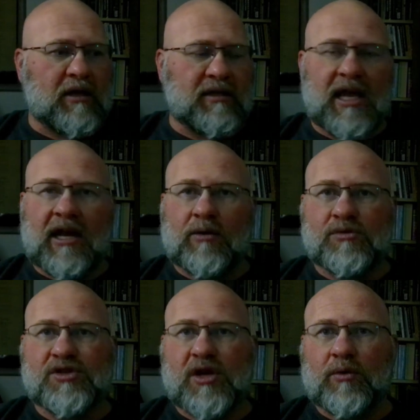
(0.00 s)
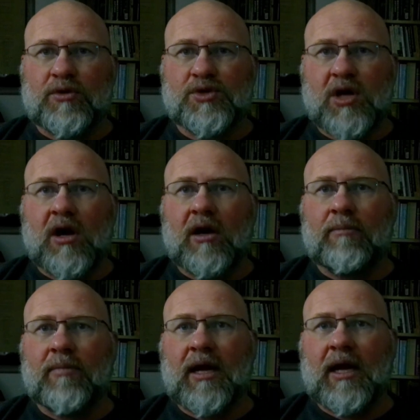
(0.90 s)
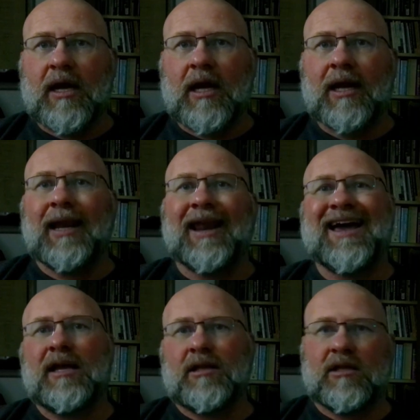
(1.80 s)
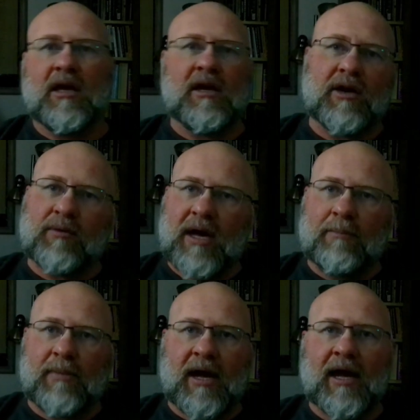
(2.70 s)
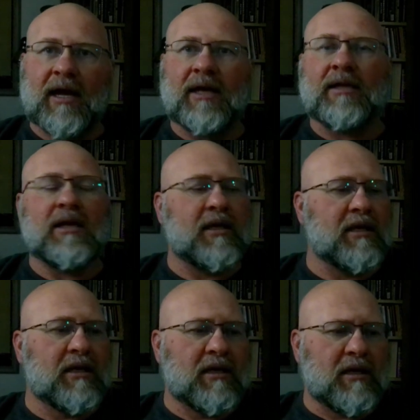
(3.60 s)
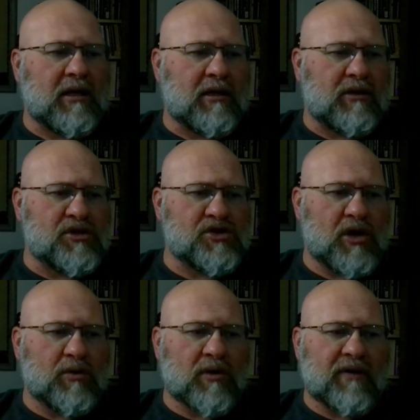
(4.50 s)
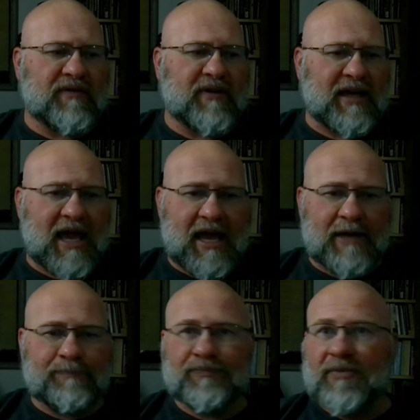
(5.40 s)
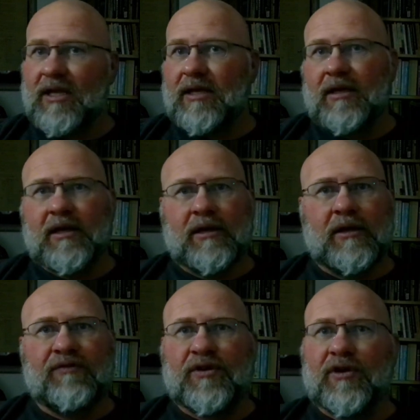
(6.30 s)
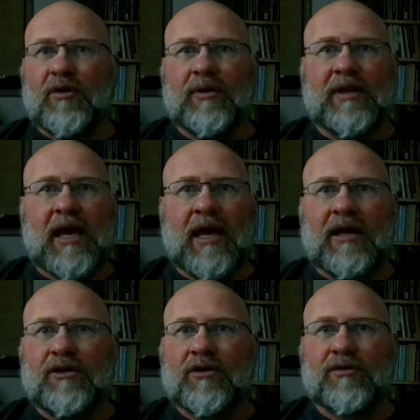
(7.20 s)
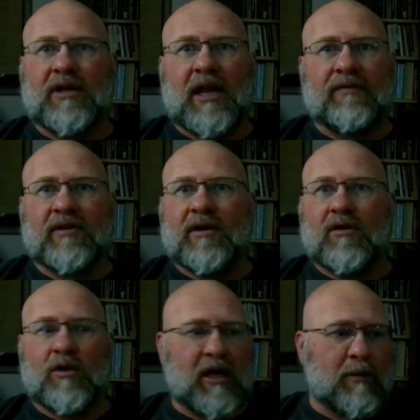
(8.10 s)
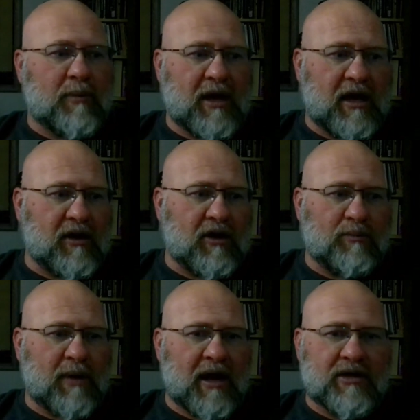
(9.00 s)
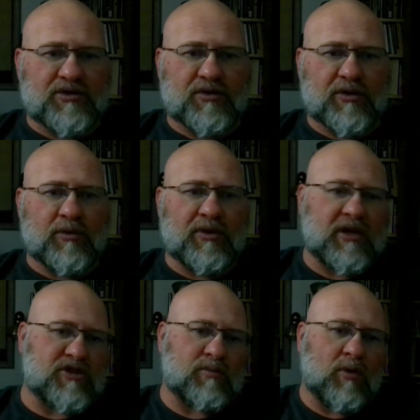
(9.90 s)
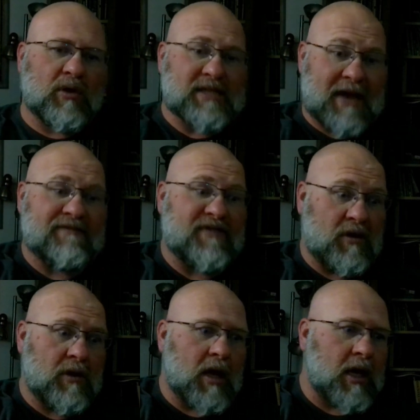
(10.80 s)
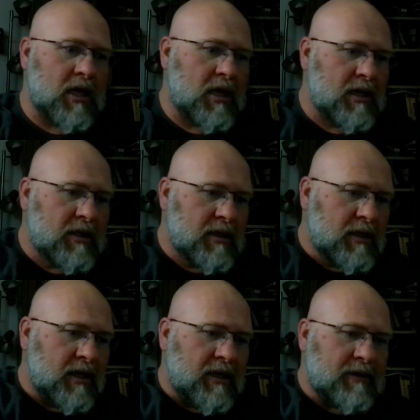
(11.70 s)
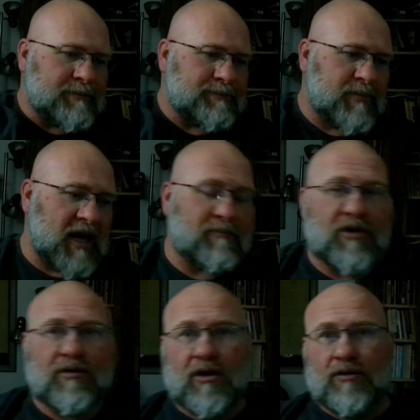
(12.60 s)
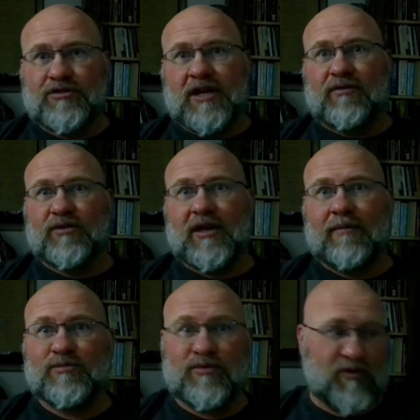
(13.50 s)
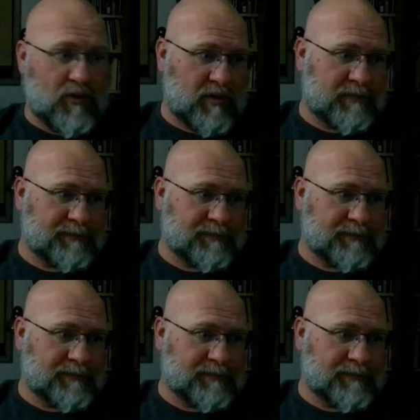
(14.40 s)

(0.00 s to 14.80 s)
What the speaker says: dead on shoulder shot, but I like to tuck it right behind the shoulder if I can. If you're doing that, you're definitely going to get a good pass through with these bullets, I feel like. But I've been wrong several times before.